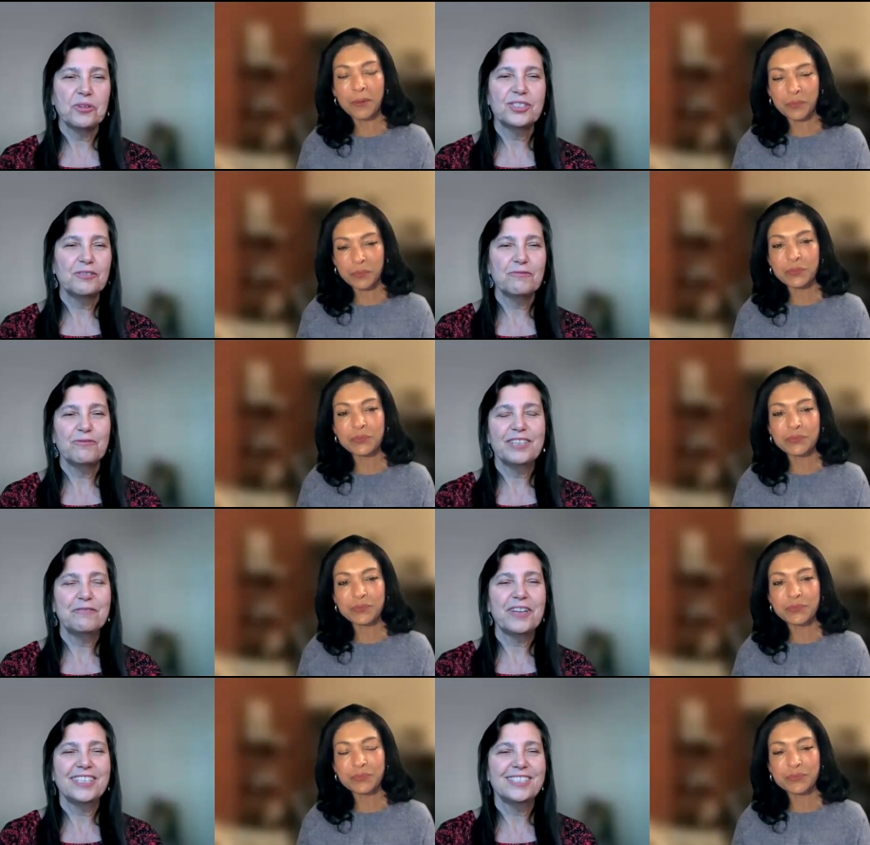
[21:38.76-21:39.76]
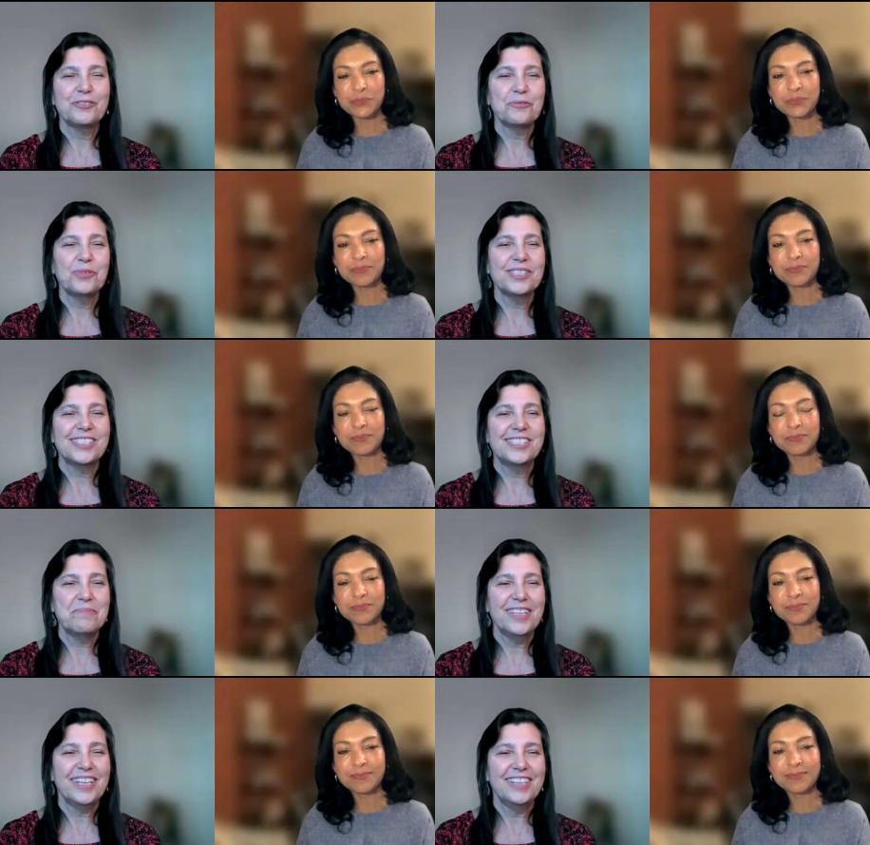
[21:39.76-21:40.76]
Speaker 1: words of advice or
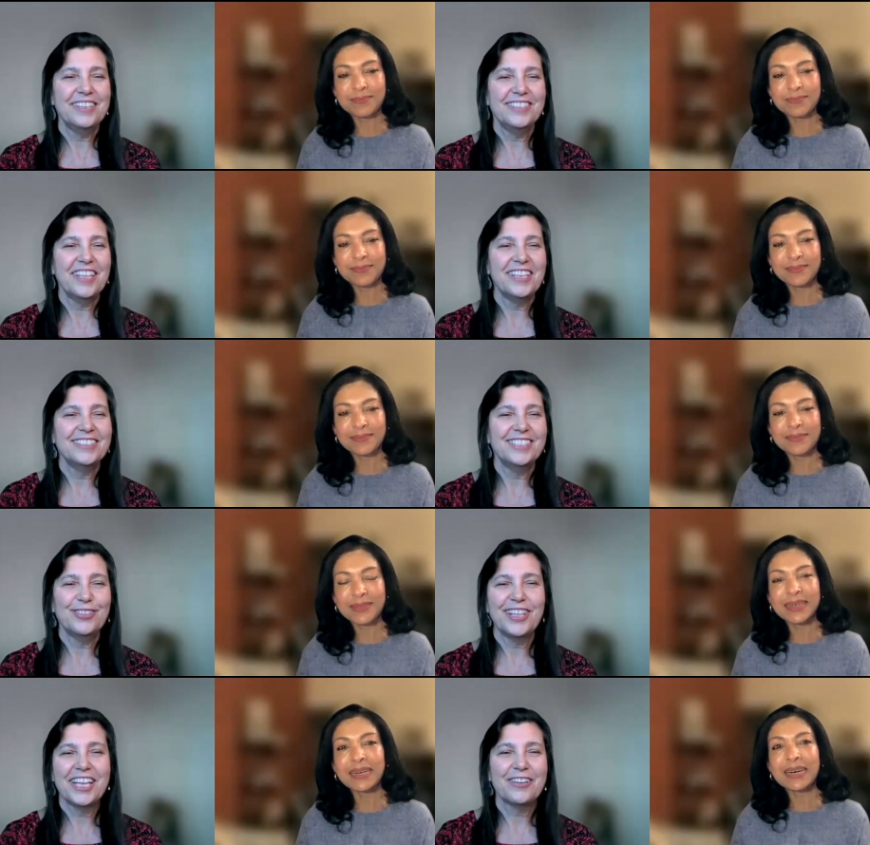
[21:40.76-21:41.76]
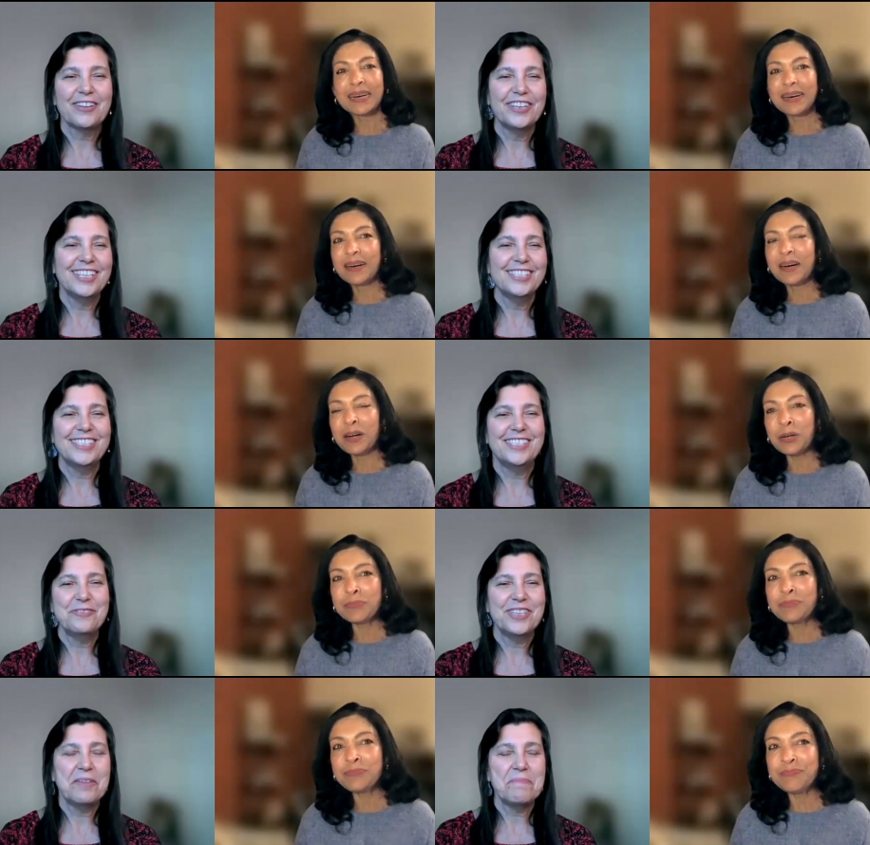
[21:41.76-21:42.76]
wisdom that you'd like our audience um,
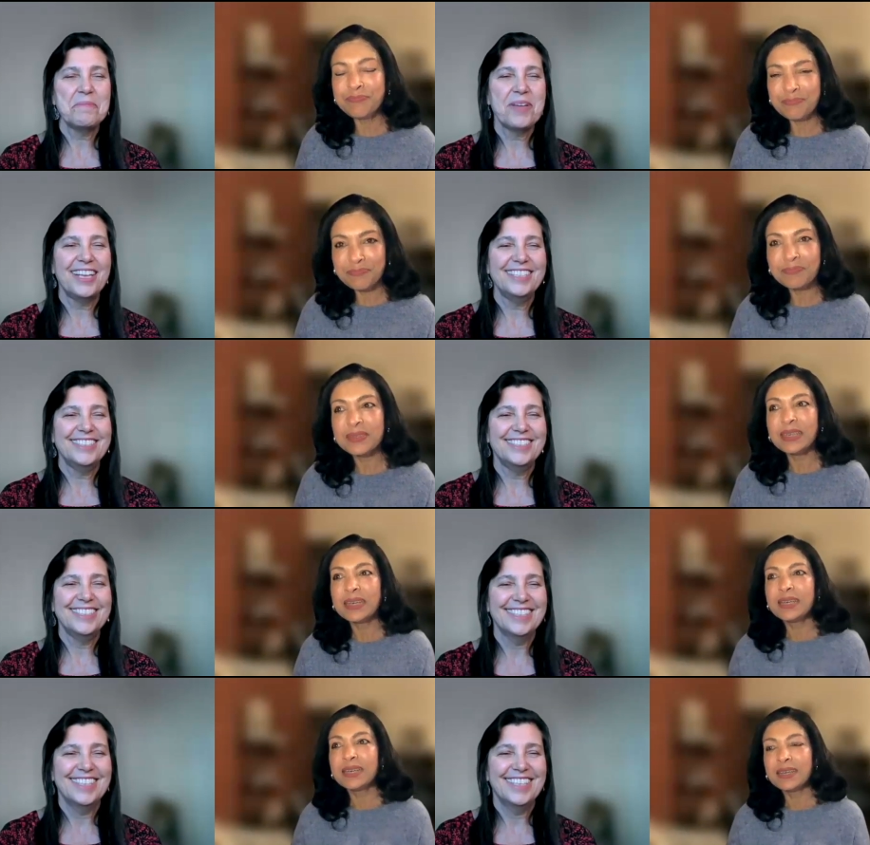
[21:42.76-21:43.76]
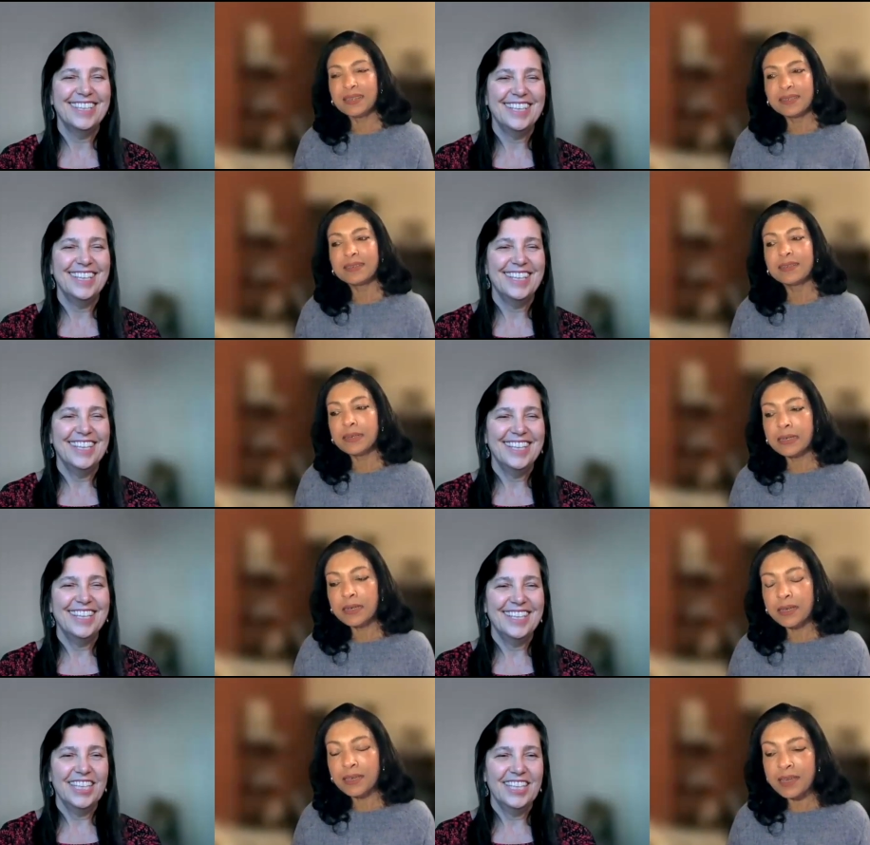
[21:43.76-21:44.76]
to keep in mind?
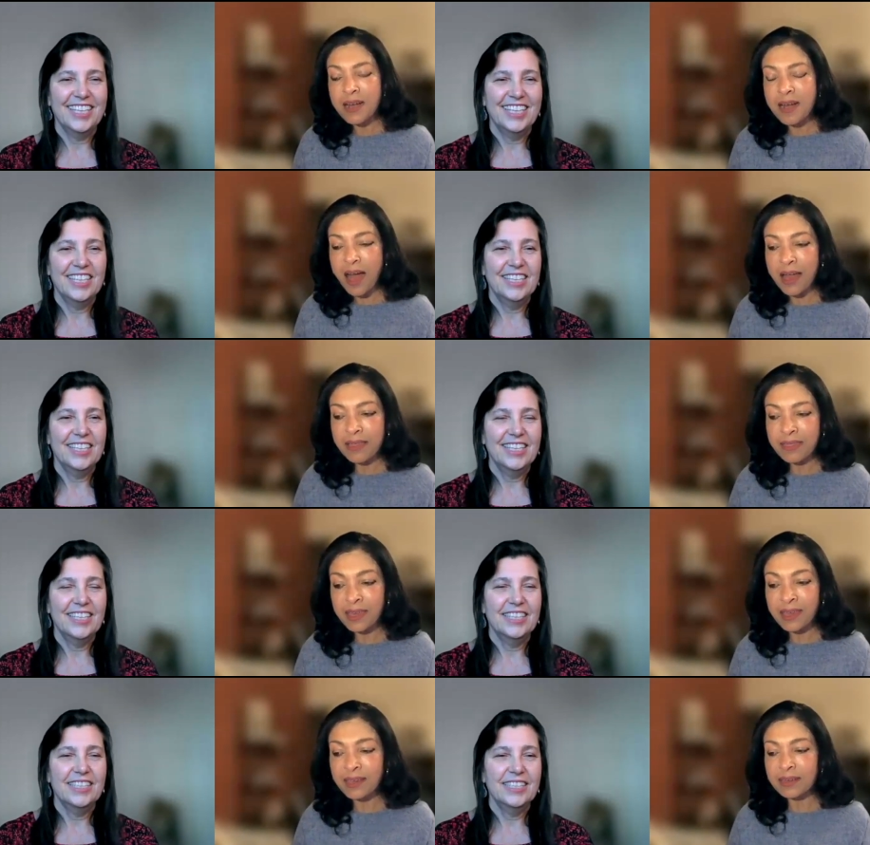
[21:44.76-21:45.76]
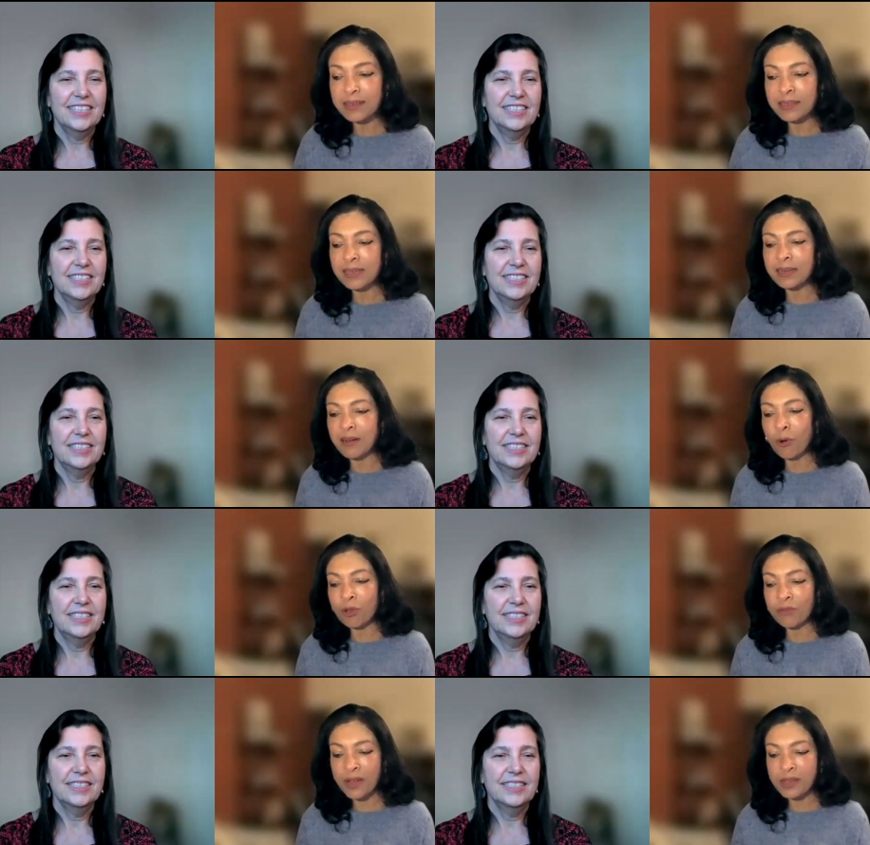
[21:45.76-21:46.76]
Speaker 2: Yeah, I think, Liana, all of
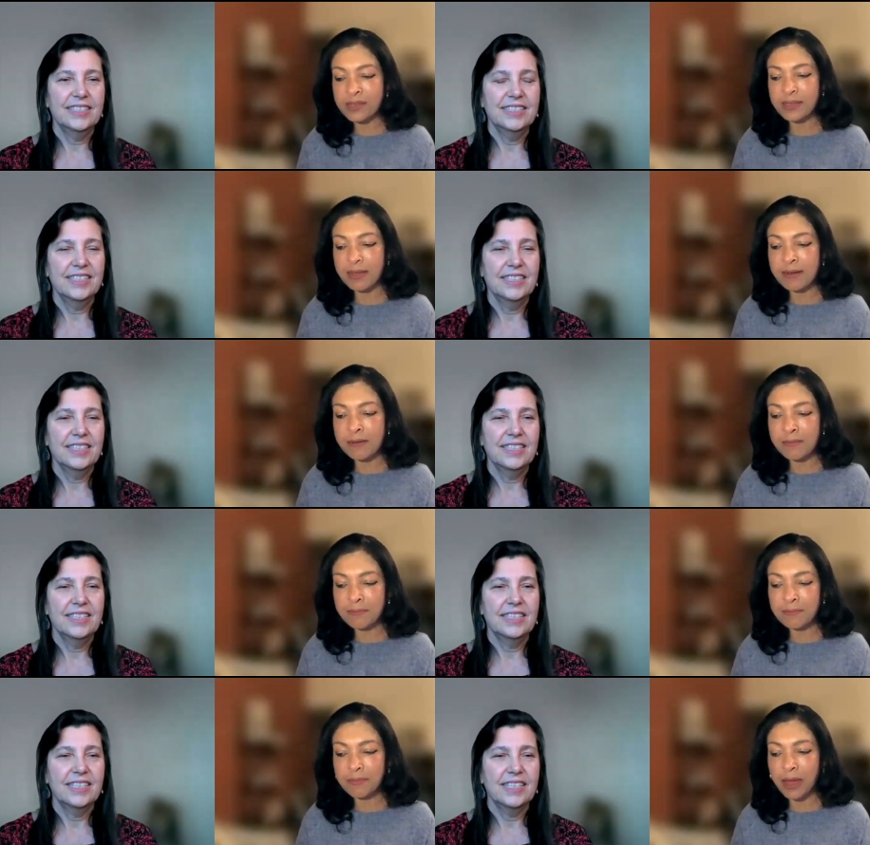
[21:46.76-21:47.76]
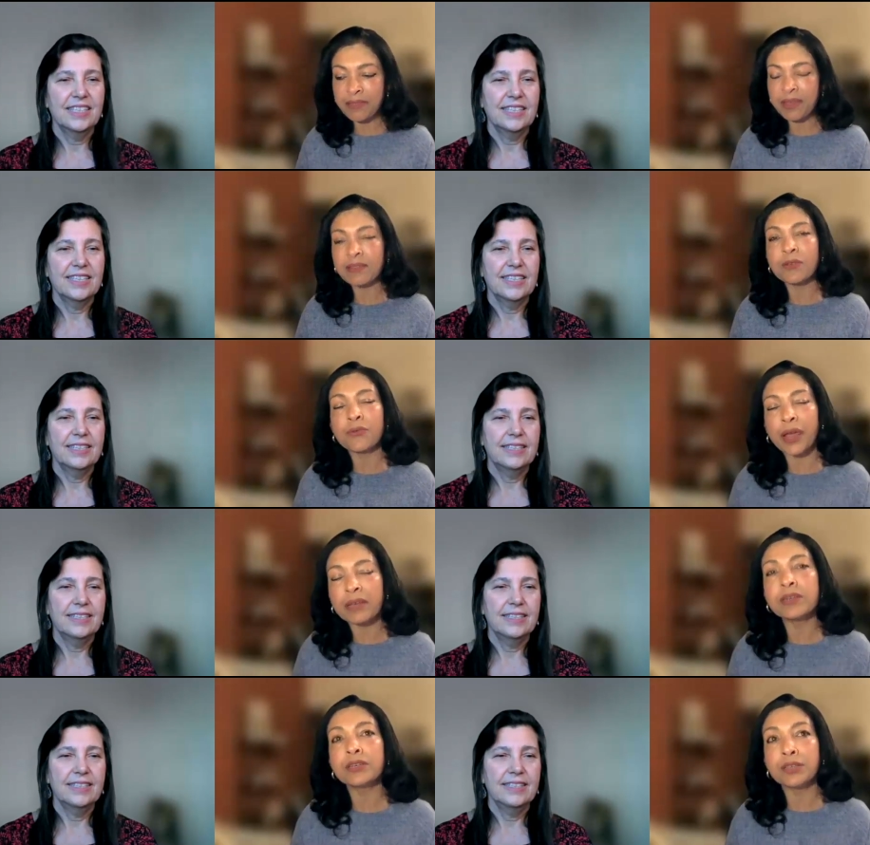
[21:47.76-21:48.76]
us, um, I think the
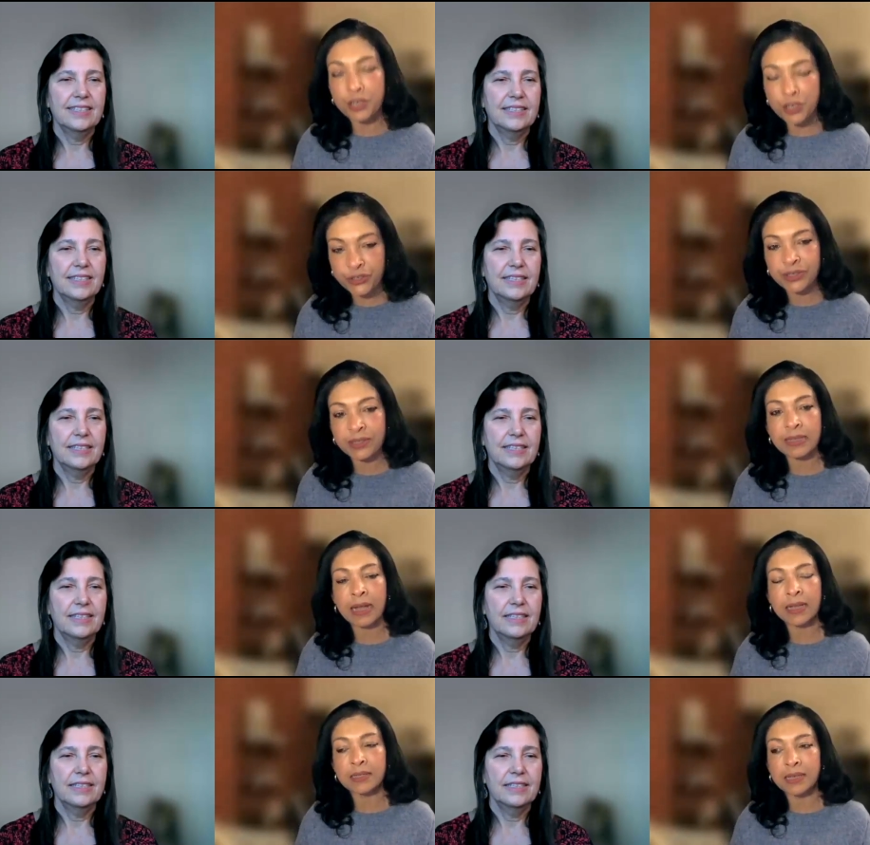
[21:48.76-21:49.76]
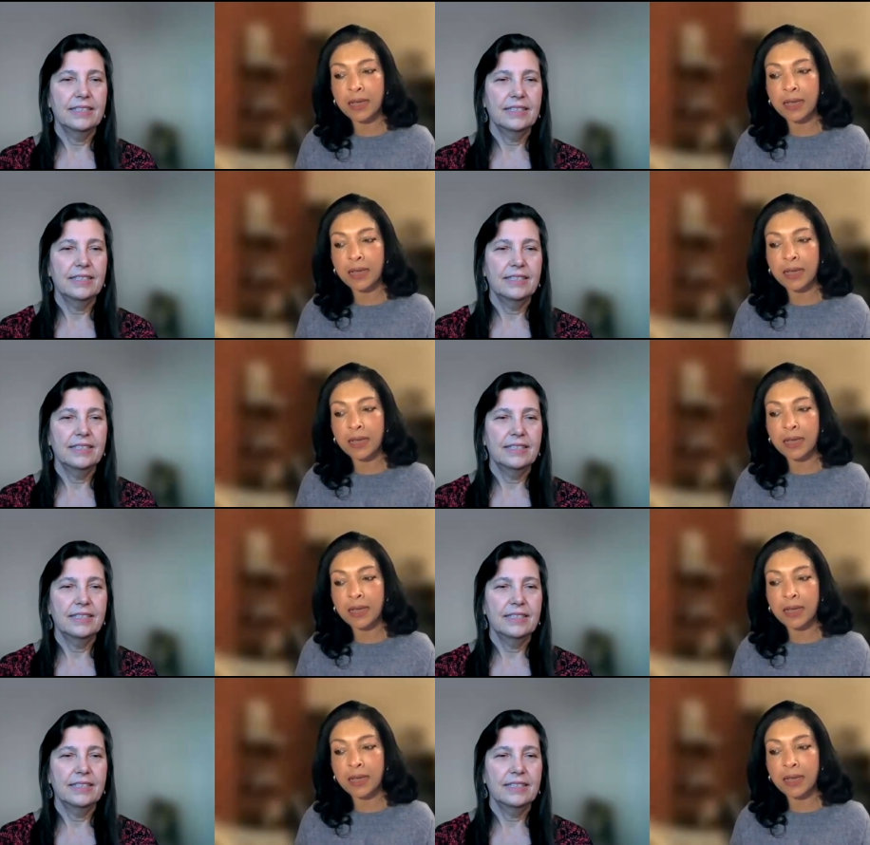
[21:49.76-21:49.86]
recognition that